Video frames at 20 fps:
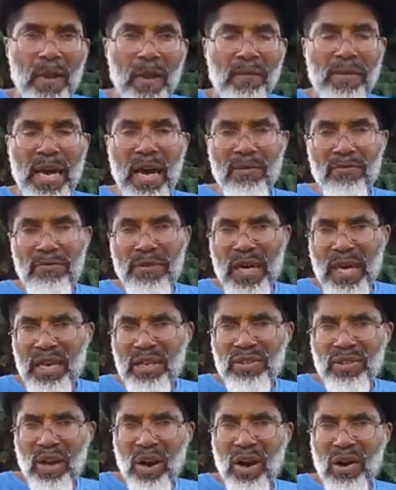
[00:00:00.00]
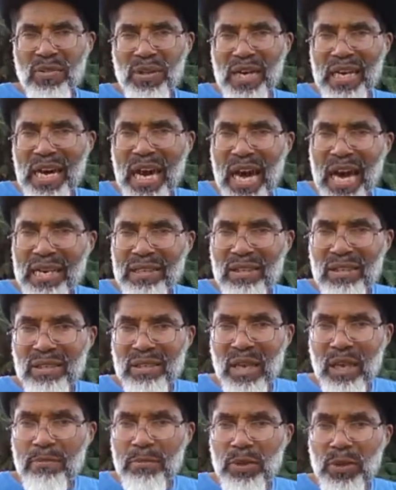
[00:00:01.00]
Now, these are the
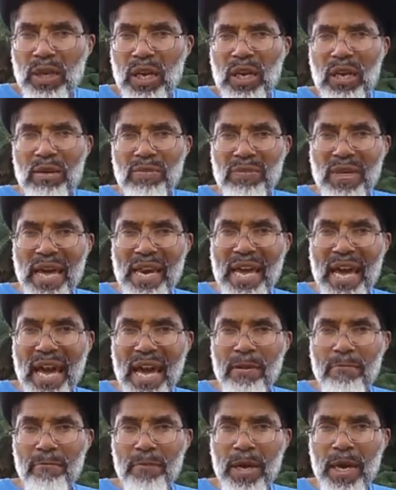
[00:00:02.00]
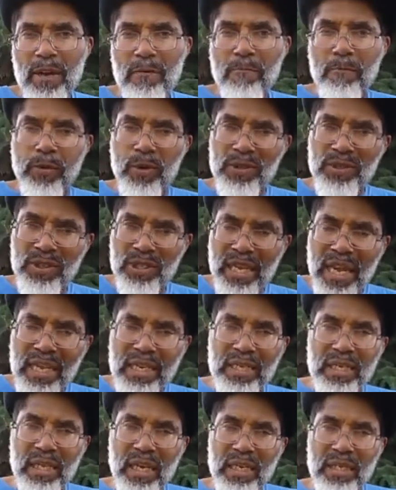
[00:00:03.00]
concepts that have been
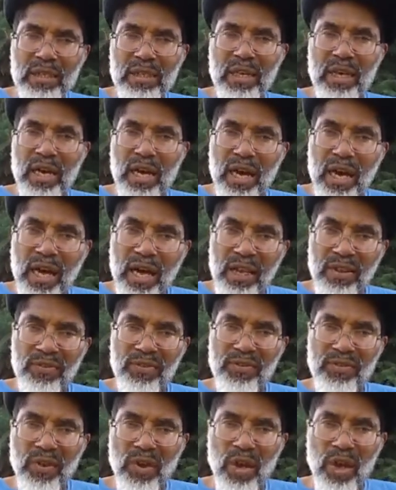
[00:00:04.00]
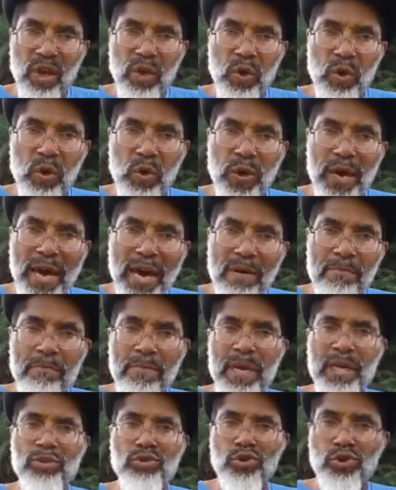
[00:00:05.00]
presented to us who have
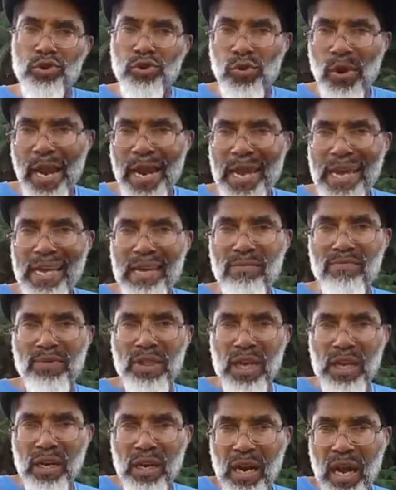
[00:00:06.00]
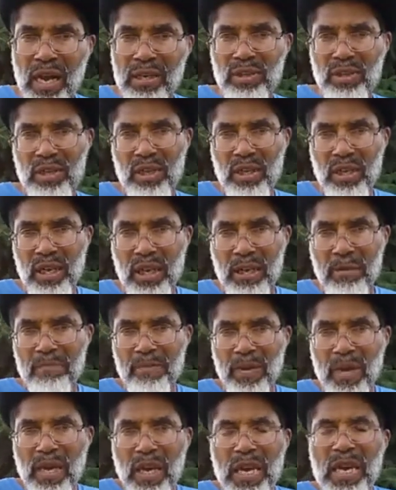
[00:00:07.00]
been trained theologically
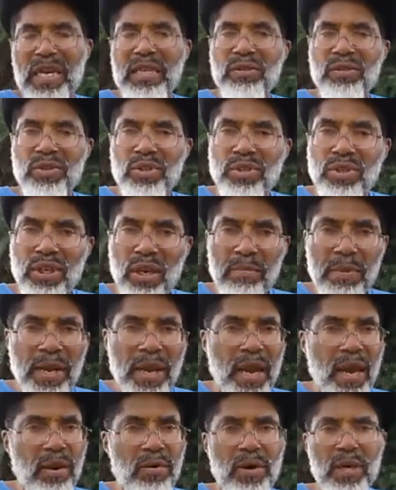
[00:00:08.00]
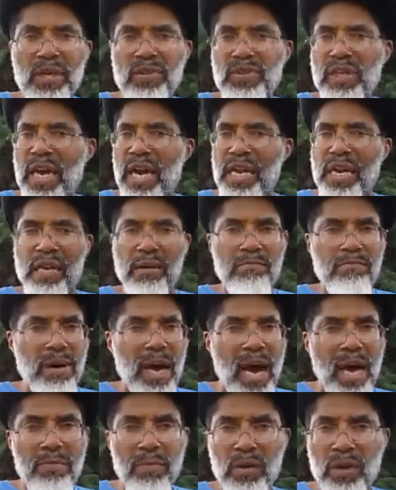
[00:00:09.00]
in seminaries and in
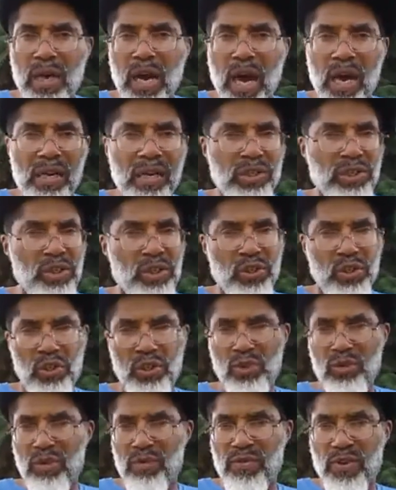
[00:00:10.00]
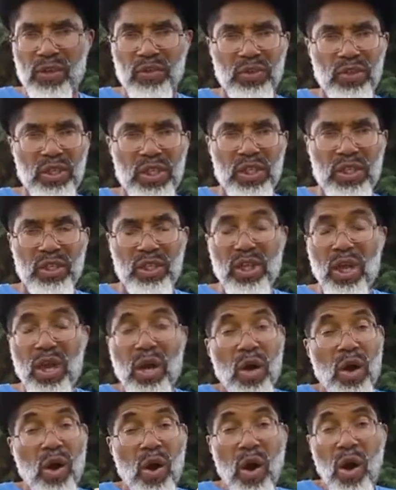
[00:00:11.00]
Bible colleges and
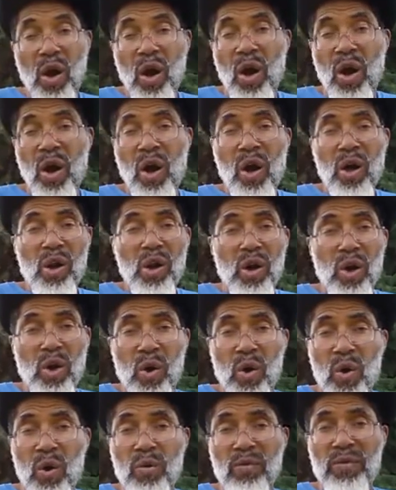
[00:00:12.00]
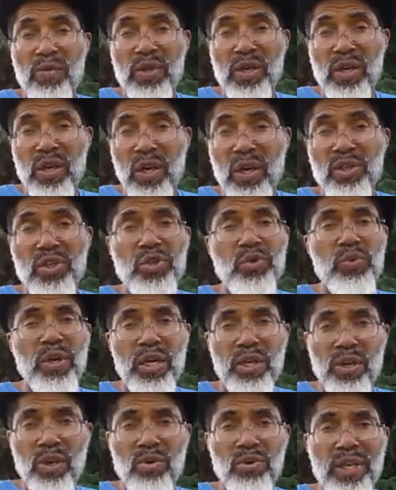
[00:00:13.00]
universities all over the country,
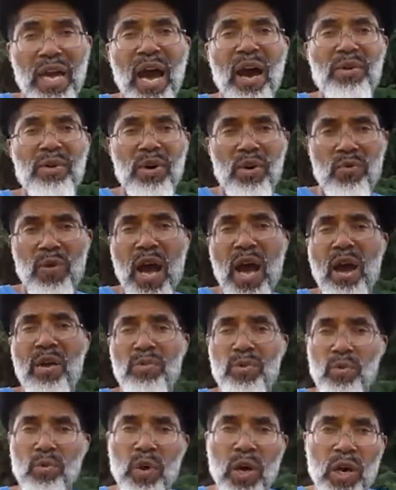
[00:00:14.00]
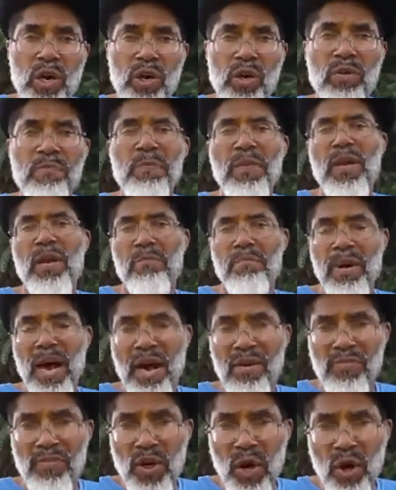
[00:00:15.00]
and no doubt around the world,
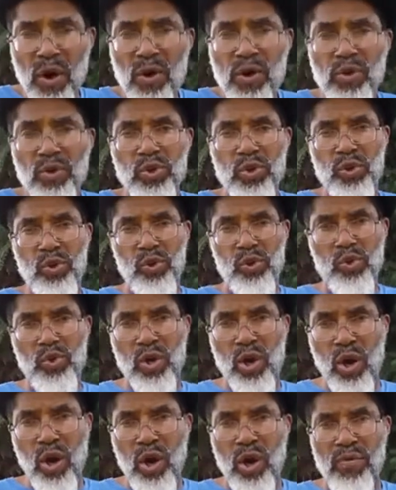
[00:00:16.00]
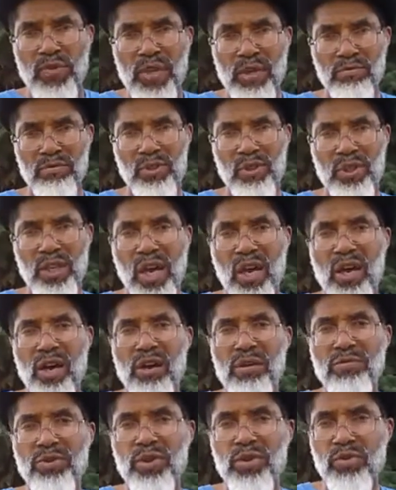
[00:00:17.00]
by those who call
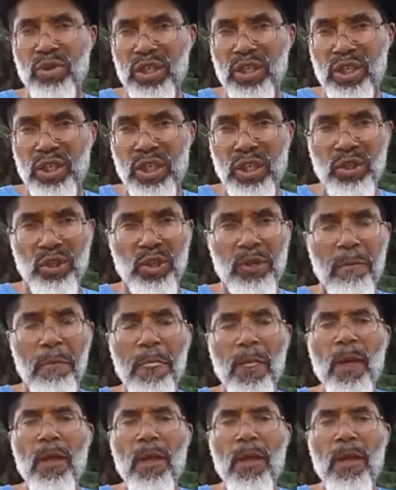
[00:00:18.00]
themselves Christians.